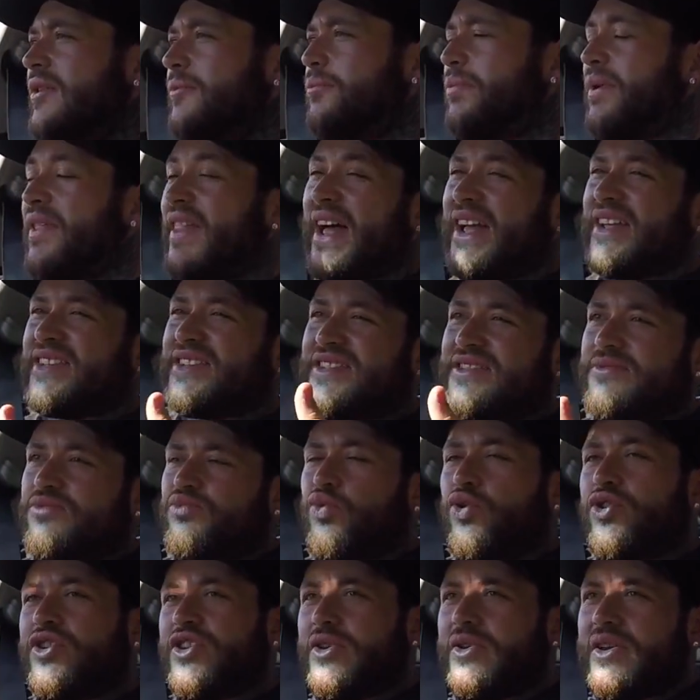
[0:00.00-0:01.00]
but that's
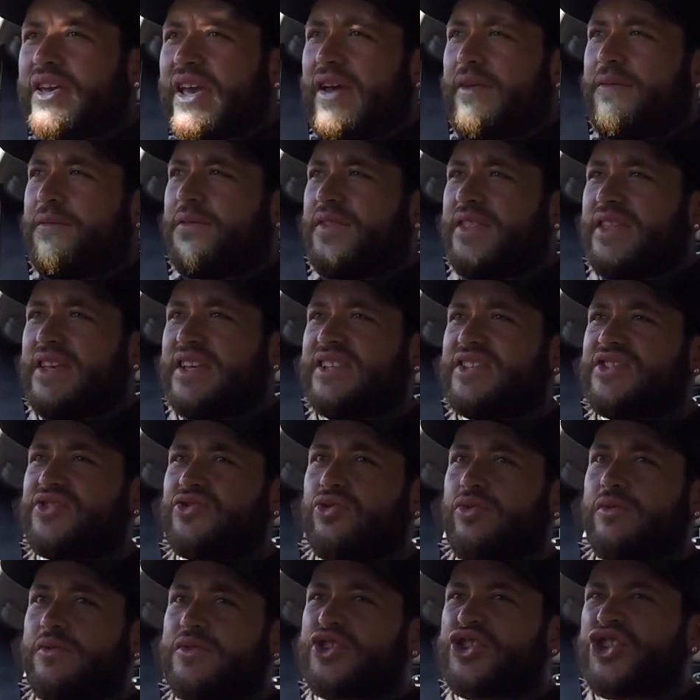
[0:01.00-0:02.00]
what you get for these
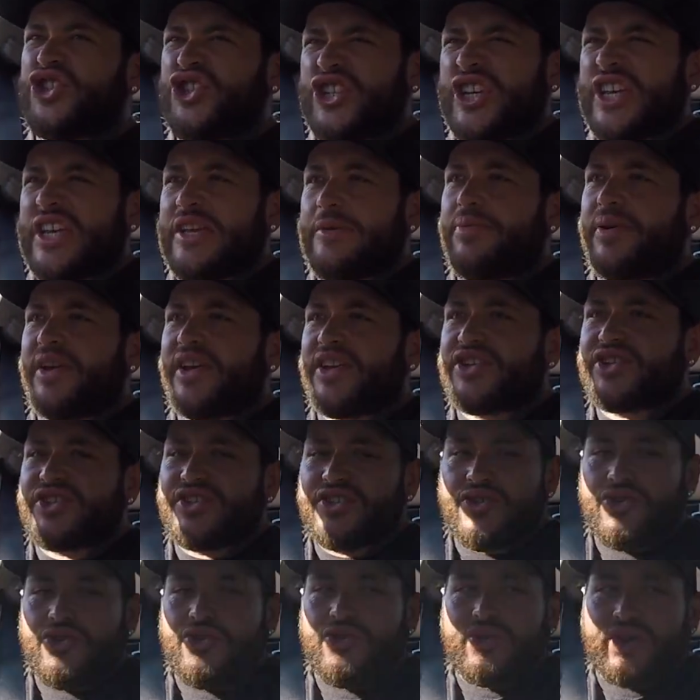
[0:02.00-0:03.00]
sort of cheapish
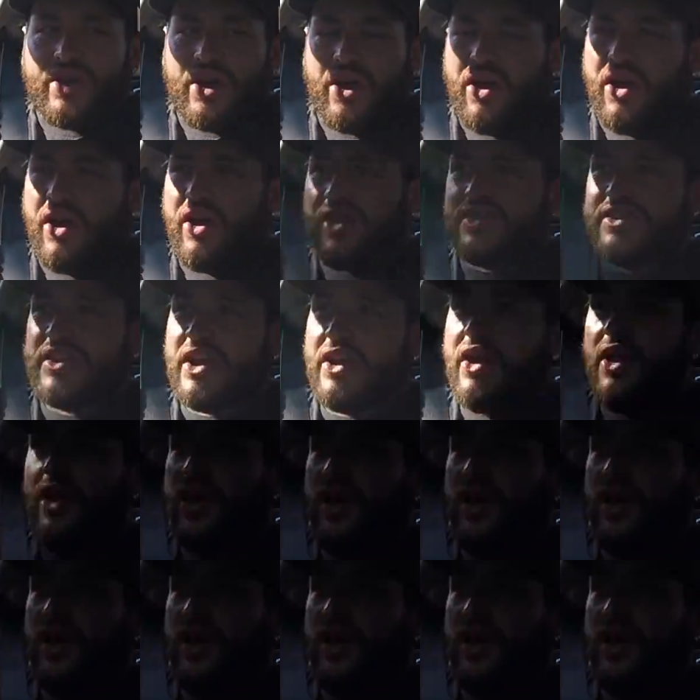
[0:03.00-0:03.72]
new cars.